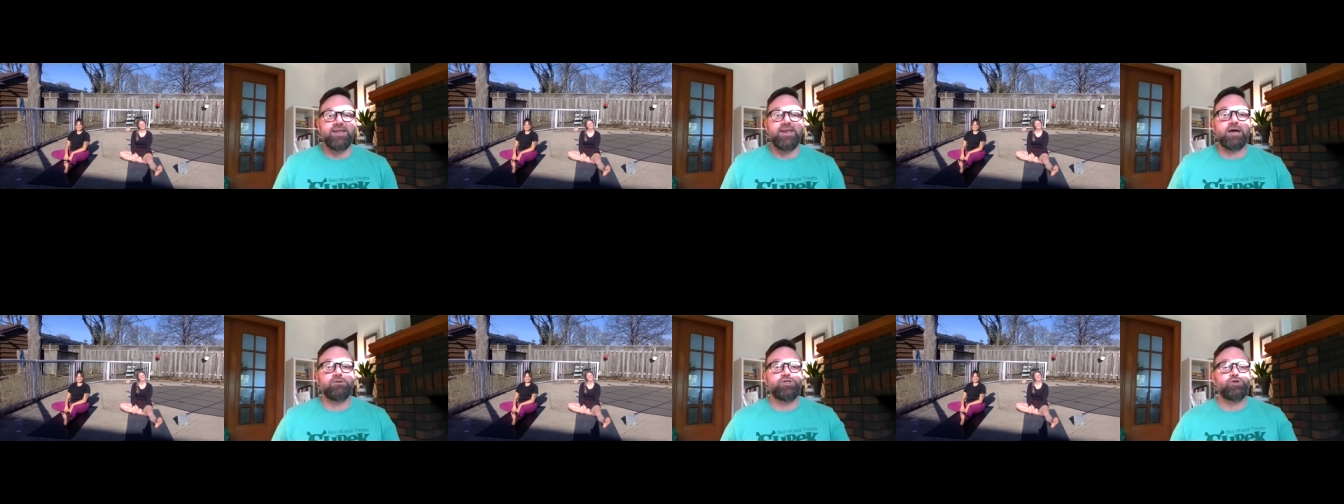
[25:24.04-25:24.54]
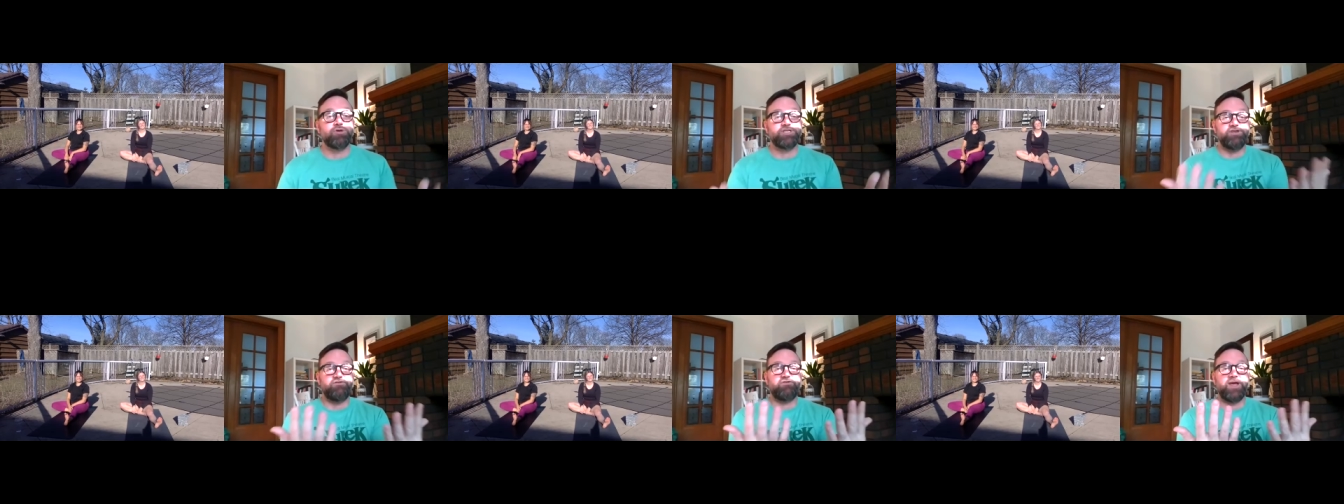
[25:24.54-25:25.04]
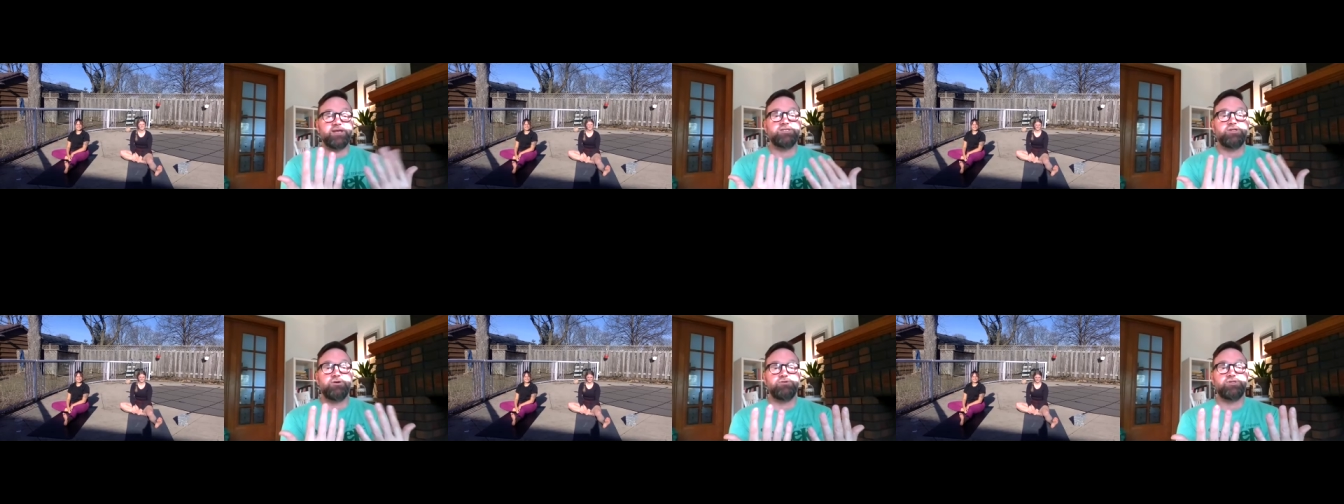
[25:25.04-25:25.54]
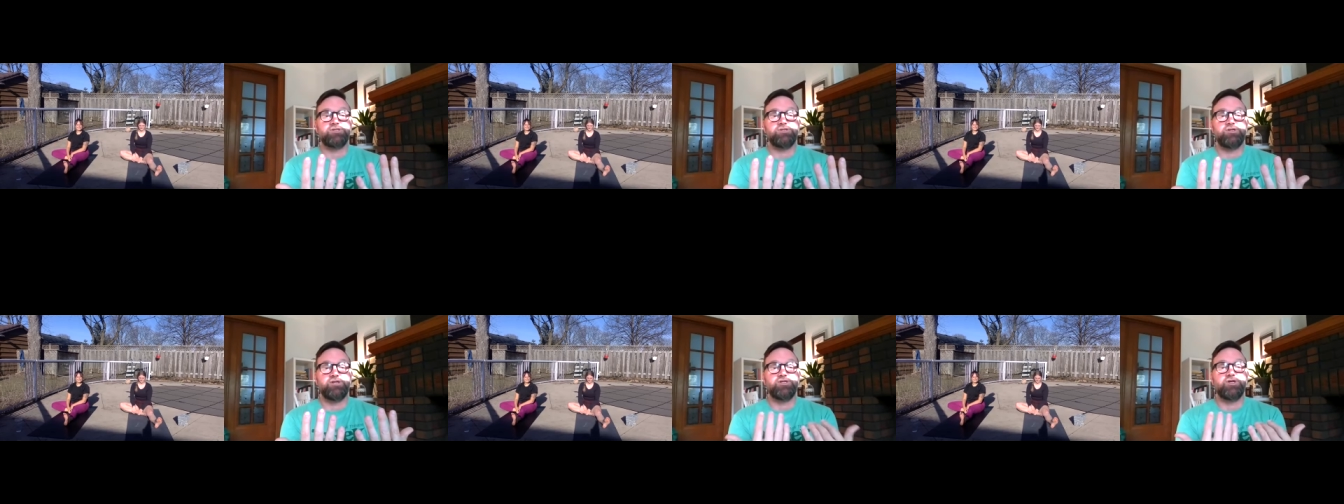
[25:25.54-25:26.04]
Now dorsiflex
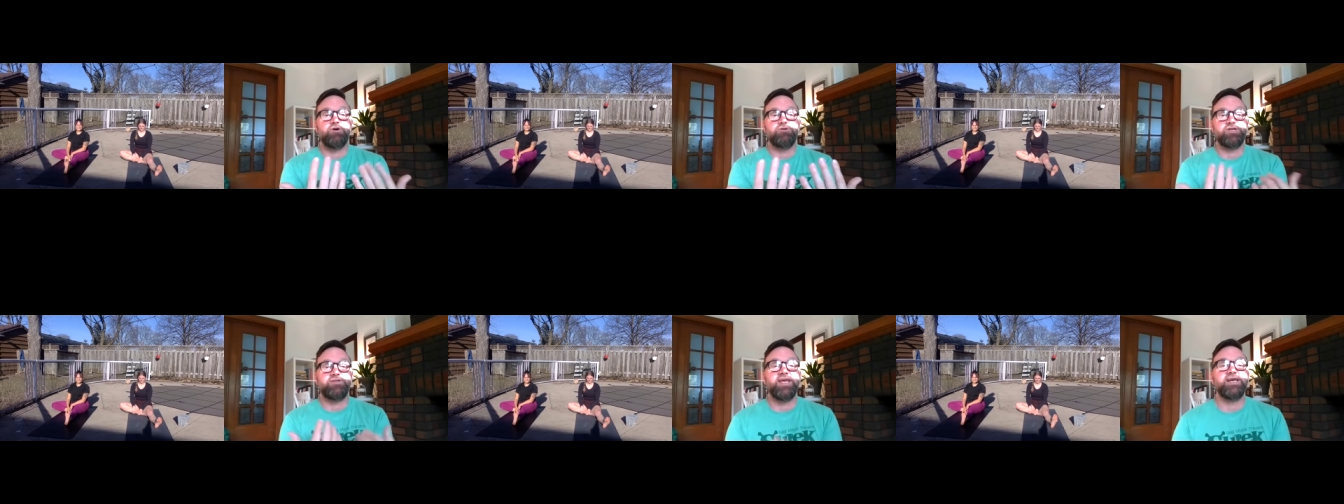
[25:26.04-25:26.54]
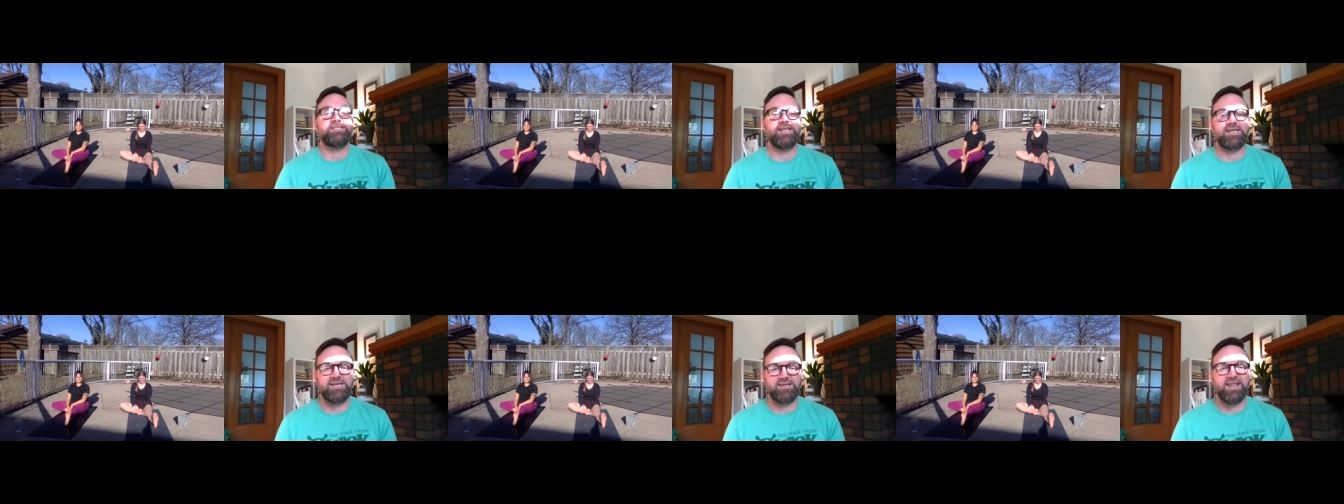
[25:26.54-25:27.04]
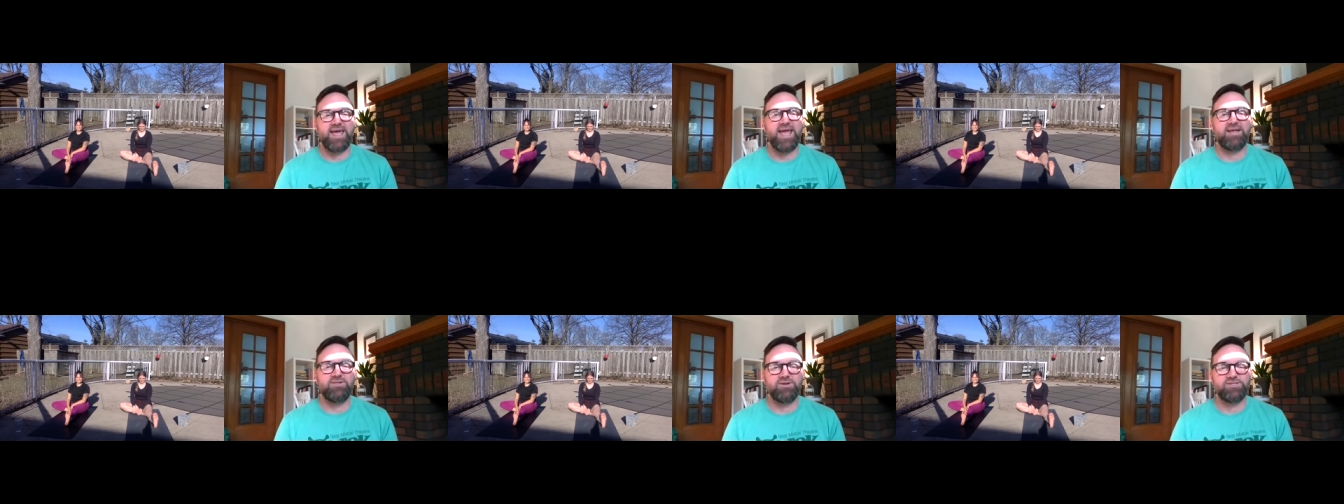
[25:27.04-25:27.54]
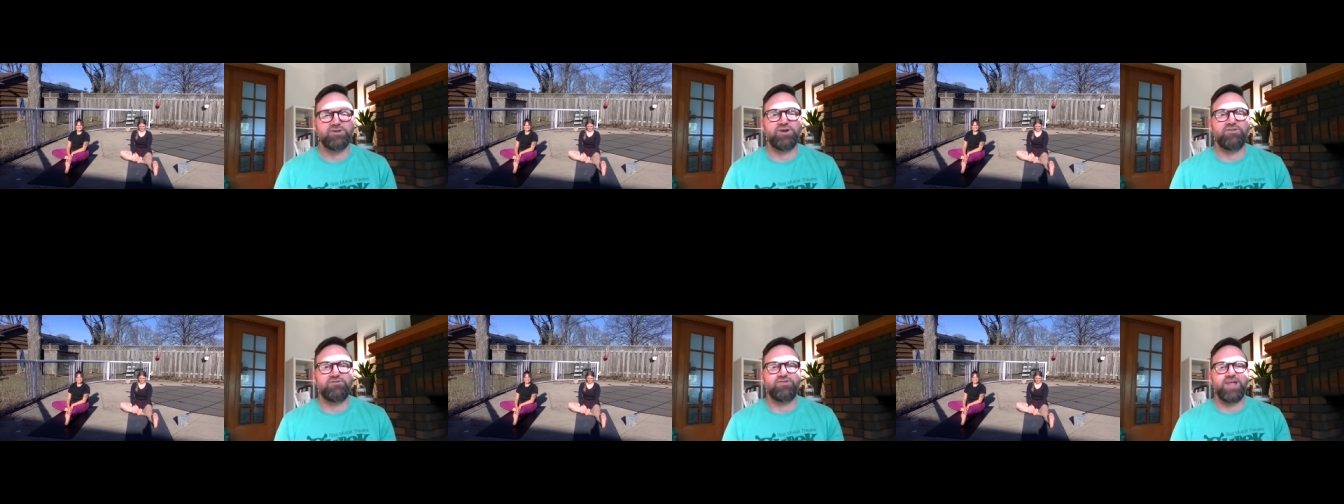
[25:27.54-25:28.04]
the toes on the extended leg. Looks
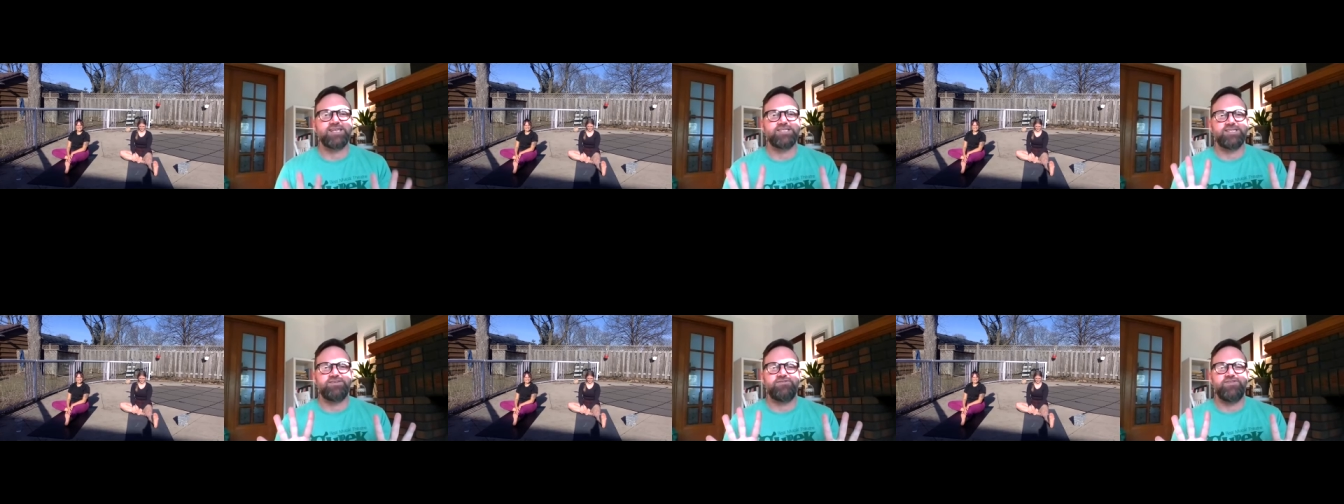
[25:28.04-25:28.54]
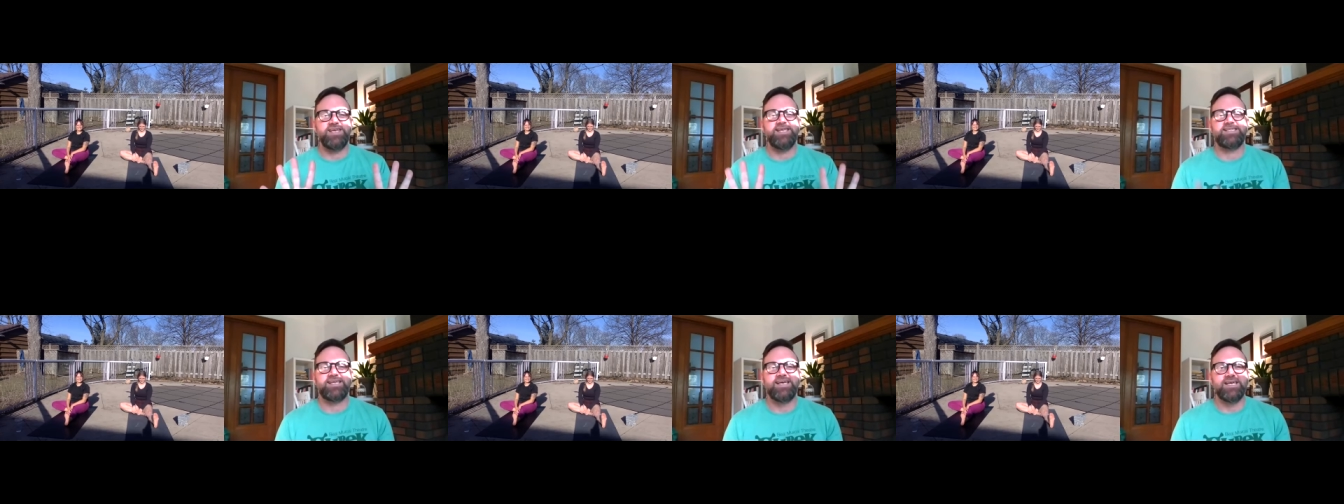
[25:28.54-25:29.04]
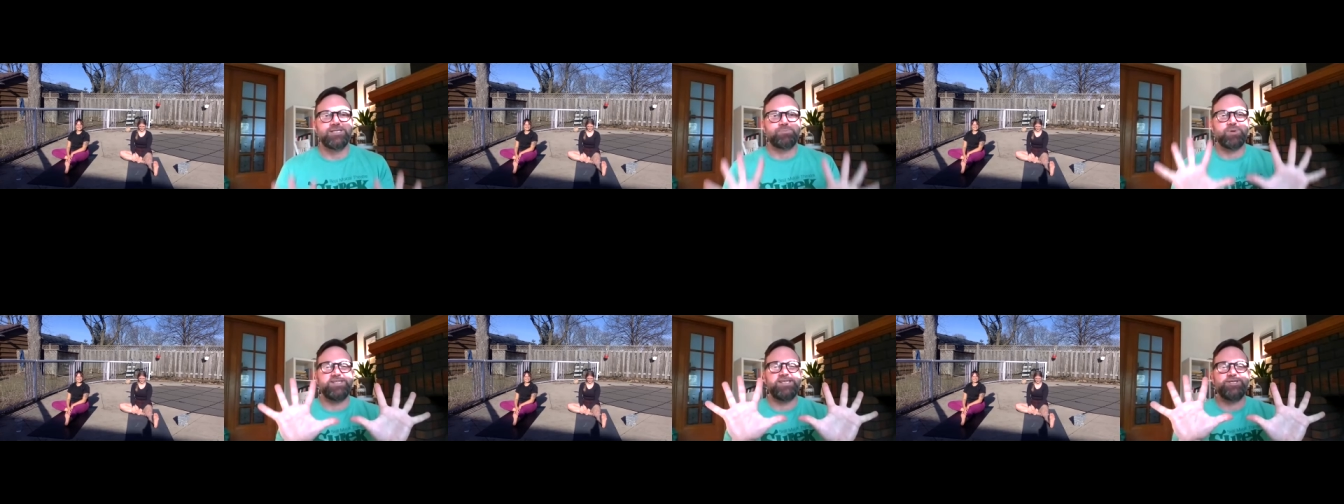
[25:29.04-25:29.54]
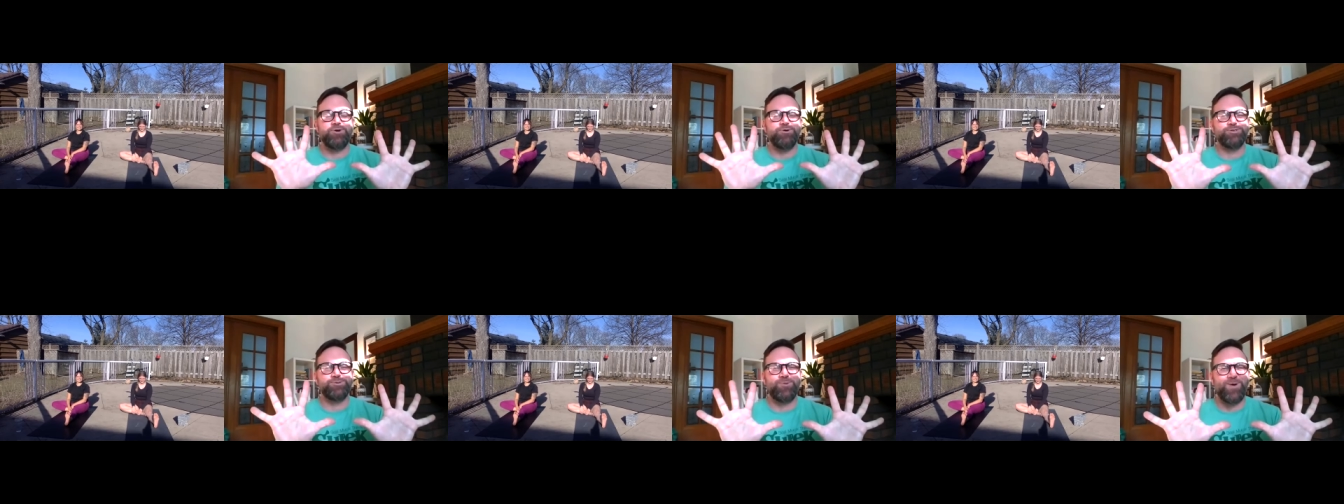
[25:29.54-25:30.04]
good. Flex the feet, spread the
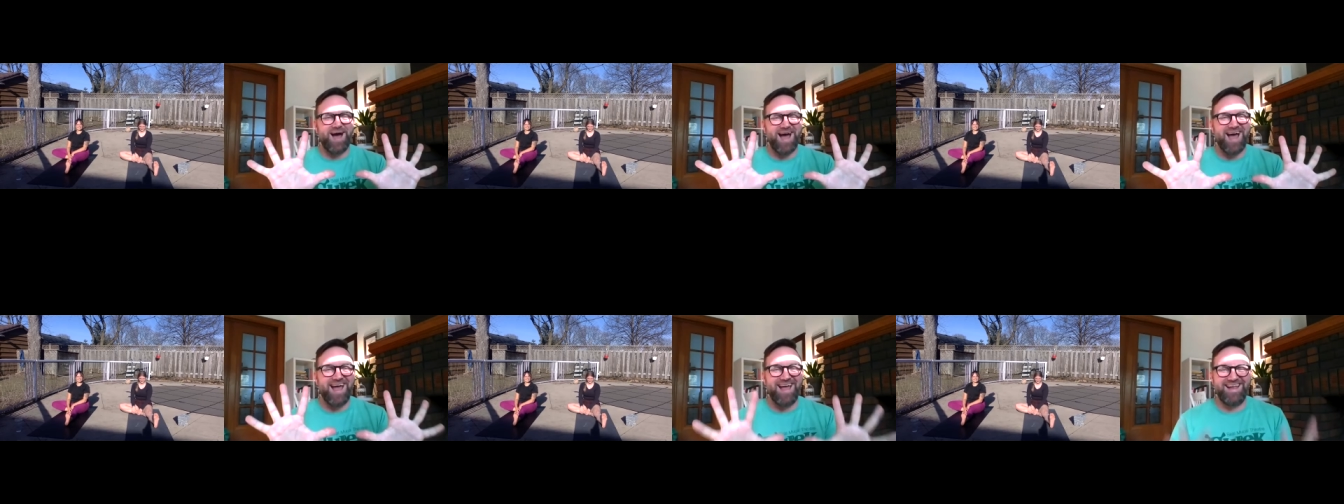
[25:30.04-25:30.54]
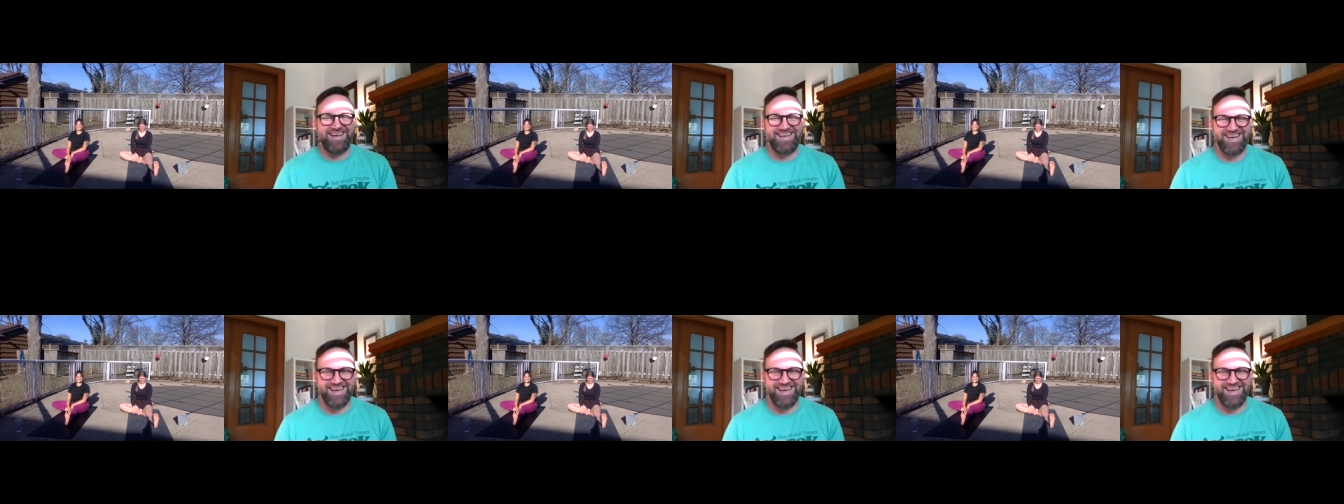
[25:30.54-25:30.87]
toes wide.